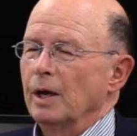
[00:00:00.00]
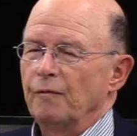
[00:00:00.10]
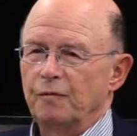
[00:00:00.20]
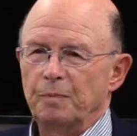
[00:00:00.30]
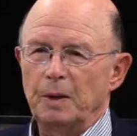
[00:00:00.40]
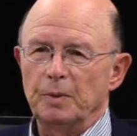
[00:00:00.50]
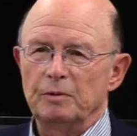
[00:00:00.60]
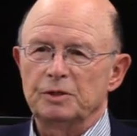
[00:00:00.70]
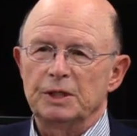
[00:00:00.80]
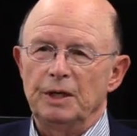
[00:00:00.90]
if people
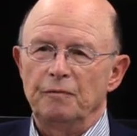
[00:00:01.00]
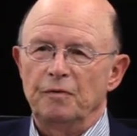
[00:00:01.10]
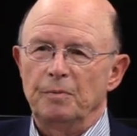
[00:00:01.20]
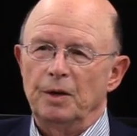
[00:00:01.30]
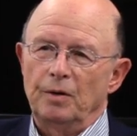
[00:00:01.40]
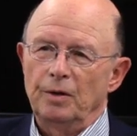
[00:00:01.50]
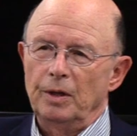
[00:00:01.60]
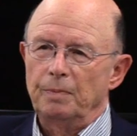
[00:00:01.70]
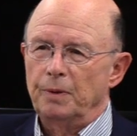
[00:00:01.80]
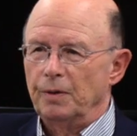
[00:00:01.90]
have seen from the
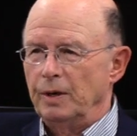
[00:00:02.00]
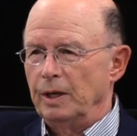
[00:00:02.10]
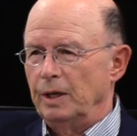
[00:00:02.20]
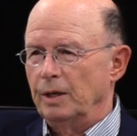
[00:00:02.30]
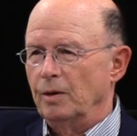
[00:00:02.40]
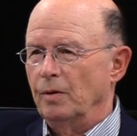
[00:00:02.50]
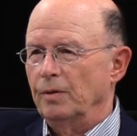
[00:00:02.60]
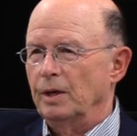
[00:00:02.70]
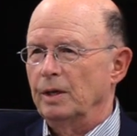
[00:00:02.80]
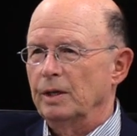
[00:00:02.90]
early period, you
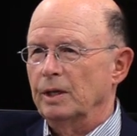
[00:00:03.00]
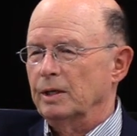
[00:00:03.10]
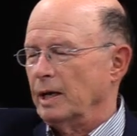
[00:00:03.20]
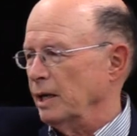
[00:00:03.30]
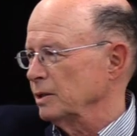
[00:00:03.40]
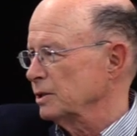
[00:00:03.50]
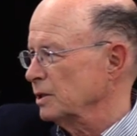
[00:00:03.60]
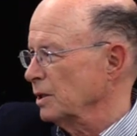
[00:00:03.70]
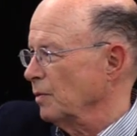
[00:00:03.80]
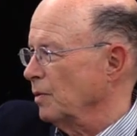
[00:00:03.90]
know, the, the
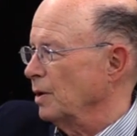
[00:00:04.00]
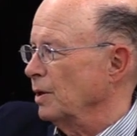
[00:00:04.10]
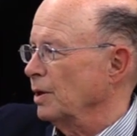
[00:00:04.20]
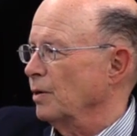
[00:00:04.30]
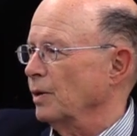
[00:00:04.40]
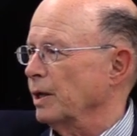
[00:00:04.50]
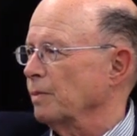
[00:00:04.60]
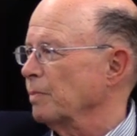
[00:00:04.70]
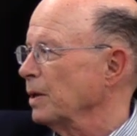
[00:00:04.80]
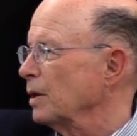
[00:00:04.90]
tents that were, you know, like
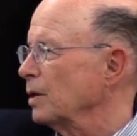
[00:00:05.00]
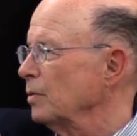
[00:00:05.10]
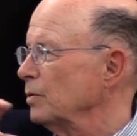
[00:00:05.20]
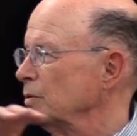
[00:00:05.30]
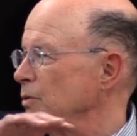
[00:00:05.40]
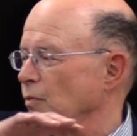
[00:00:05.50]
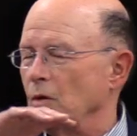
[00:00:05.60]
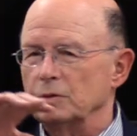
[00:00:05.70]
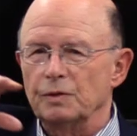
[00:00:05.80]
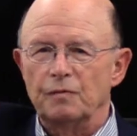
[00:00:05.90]
huge
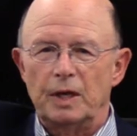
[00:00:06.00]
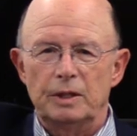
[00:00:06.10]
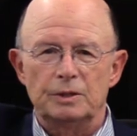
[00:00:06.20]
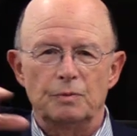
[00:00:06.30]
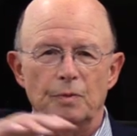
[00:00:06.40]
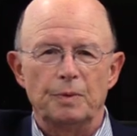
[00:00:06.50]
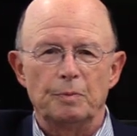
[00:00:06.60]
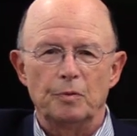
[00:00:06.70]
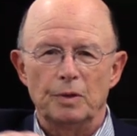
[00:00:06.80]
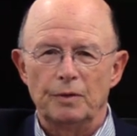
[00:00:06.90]
rows of tents where
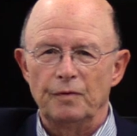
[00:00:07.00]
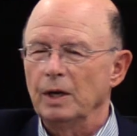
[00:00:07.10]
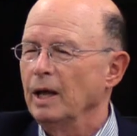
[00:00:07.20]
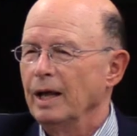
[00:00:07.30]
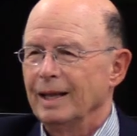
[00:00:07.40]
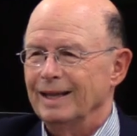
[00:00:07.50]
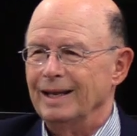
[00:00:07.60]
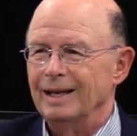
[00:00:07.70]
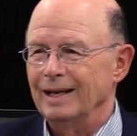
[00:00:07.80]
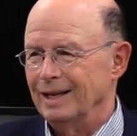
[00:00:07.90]
people were living,
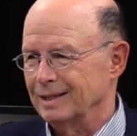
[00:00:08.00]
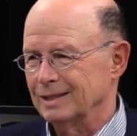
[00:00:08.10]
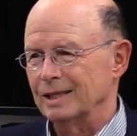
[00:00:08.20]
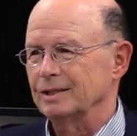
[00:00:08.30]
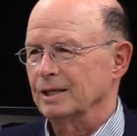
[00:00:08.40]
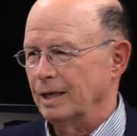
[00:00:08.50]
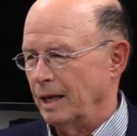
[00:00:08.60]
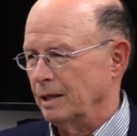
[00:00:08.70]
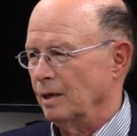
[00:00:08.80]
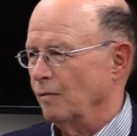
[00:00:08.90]
they didn't exist in
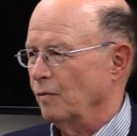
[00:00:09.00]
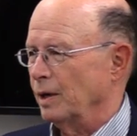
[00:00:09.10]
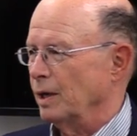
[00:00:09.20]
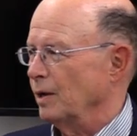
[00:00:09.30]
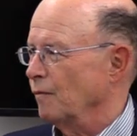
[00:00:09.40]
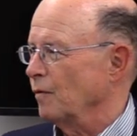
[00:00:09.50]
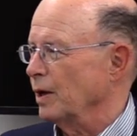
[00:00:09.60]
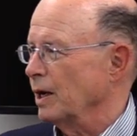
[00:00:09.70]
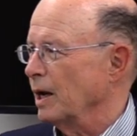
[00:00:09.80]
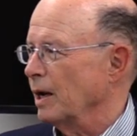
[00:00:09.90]
1948,
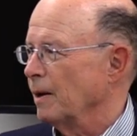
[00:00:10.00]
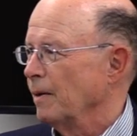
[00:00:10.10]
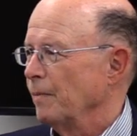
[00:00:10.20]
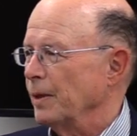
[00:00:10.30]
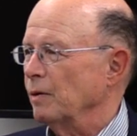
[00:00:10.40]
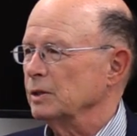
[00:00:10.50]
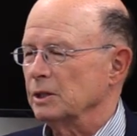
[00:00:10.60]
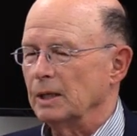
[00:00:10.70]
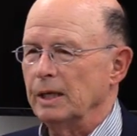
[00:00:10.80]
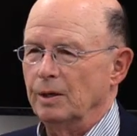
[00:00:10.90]
49. That
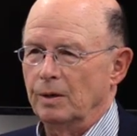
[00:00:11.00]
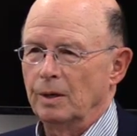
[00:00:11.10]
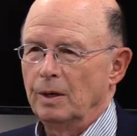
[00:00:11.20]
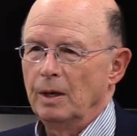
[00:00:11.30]
was later.